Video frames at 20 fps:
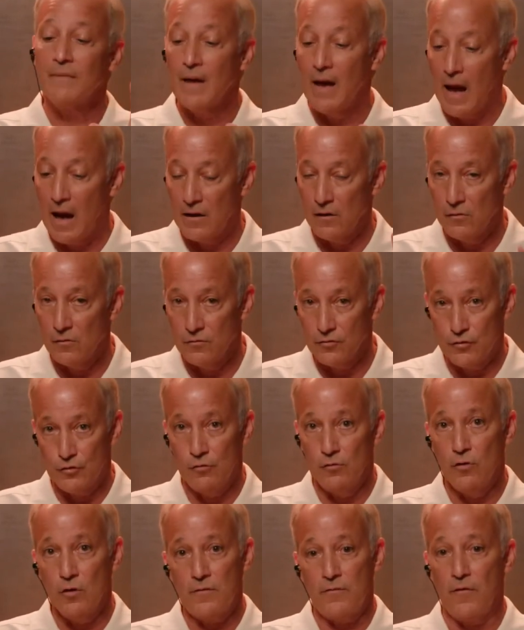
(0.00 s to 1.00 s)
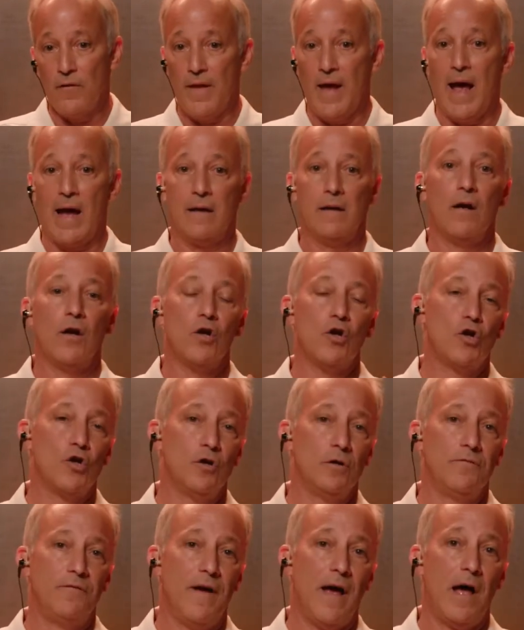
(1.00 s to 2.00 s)
I look for that
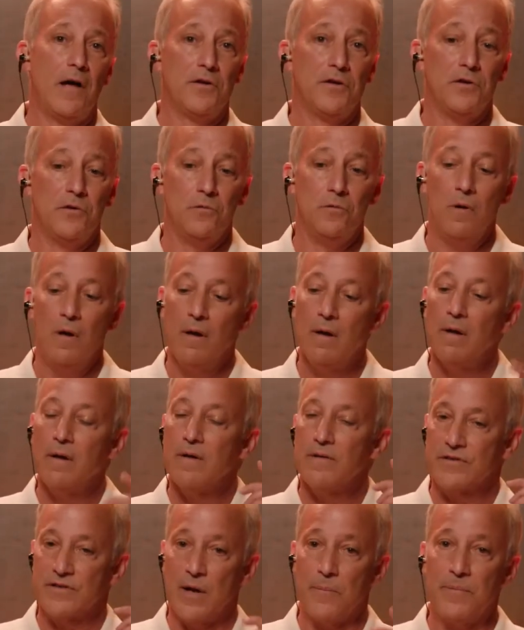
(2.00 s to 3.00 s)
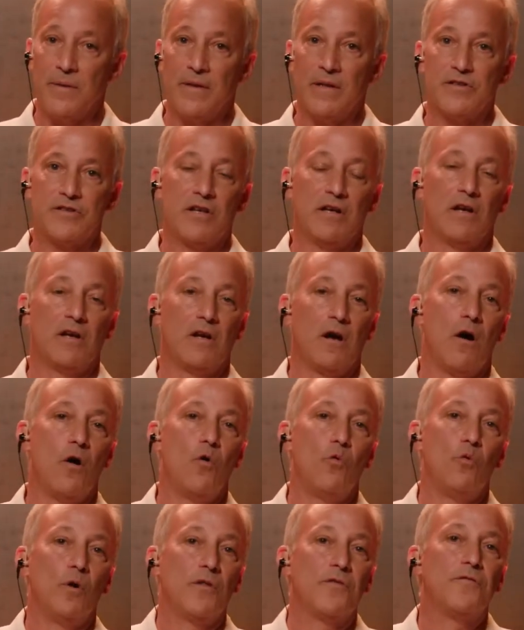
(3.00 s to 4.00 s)
good value, something that's going to go
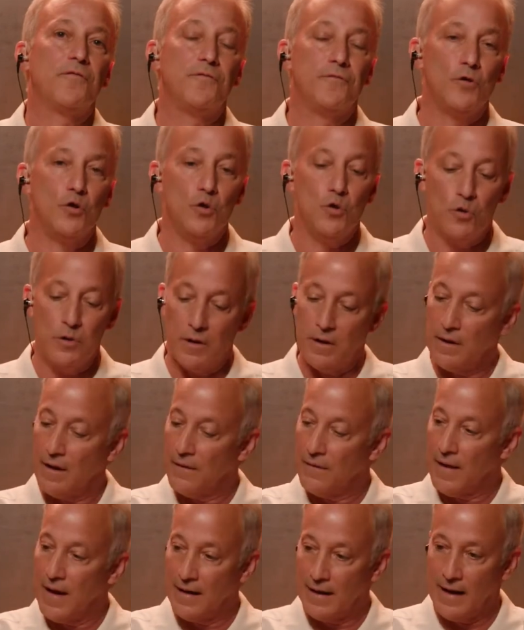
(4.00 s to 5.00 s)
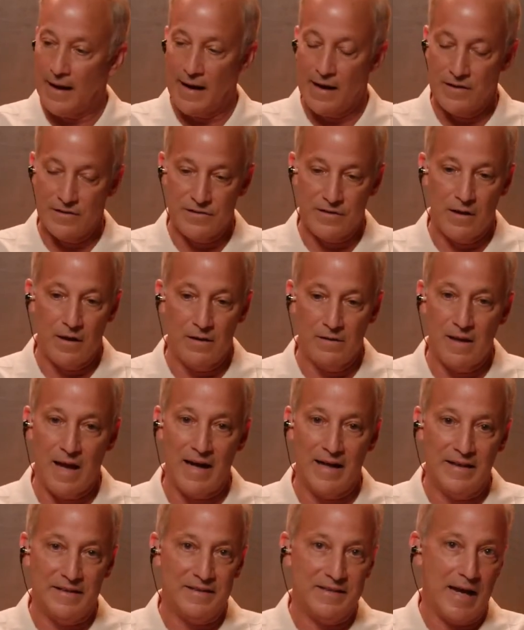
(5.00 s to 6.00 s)
with food and that has a lot
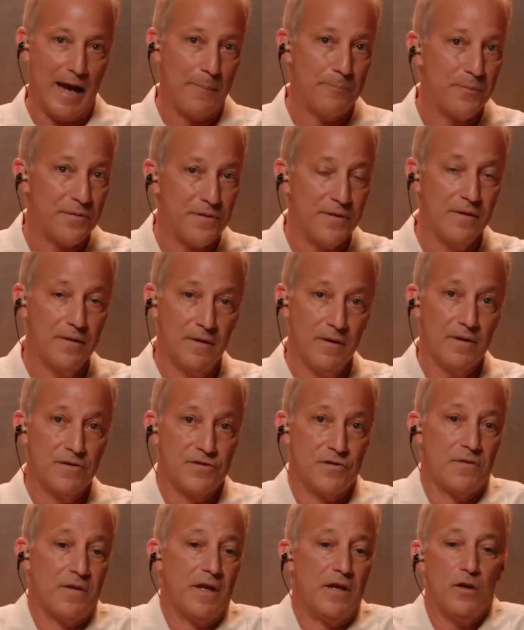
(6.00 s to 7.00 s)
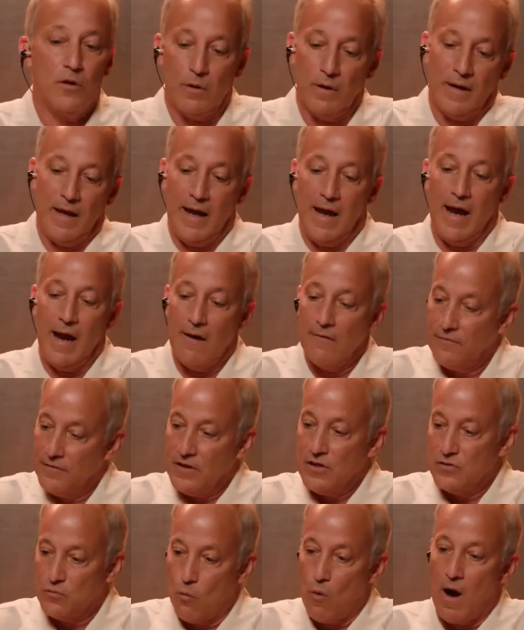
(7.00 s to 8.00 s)
of depth, so that you can have
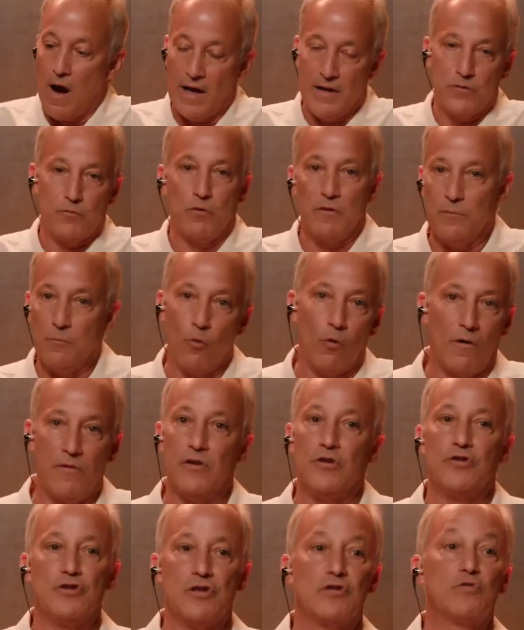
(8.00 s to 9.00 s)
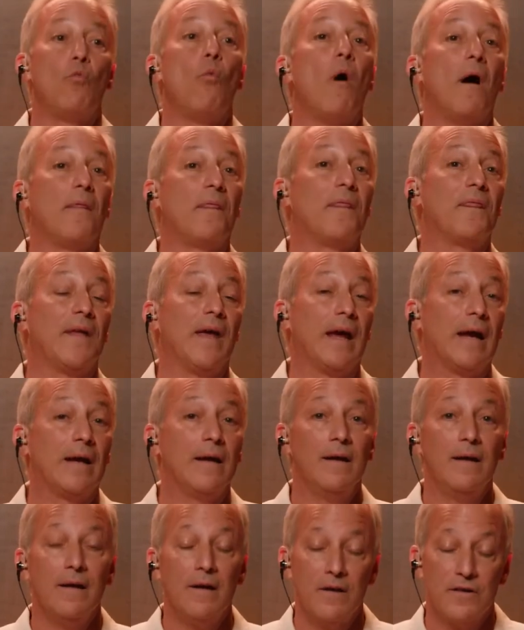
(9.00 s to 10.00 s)
these wines with more than just one thing,
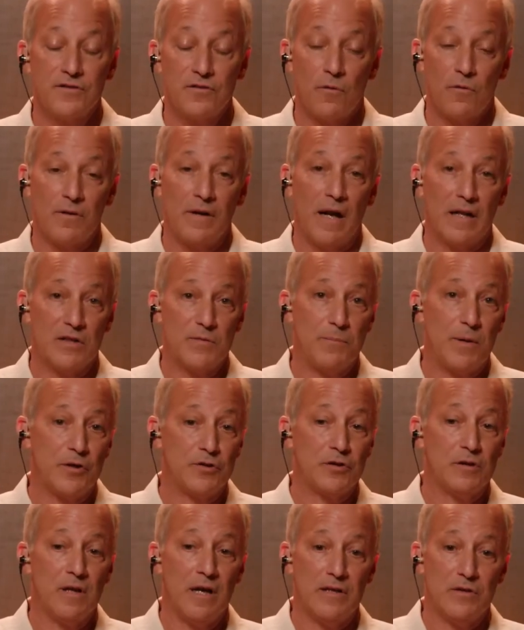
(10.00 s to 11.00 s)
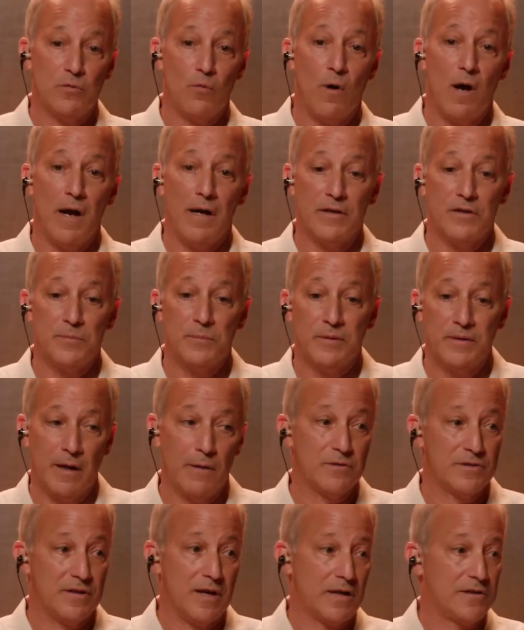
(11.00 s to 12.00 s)
so they're not specialized wines. But that
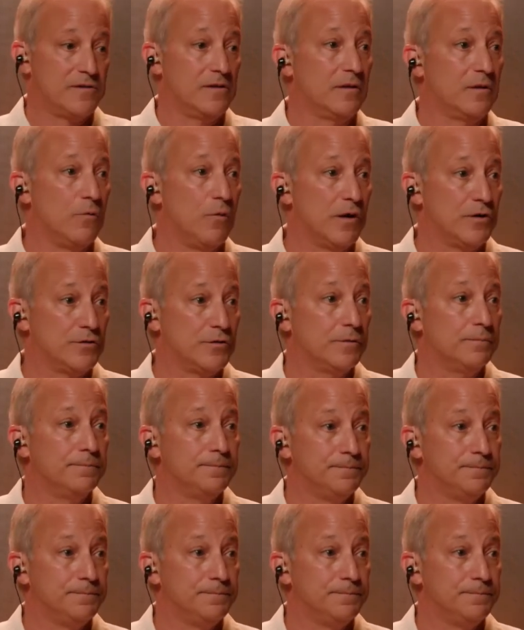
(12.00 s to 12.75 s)
was an excellent question.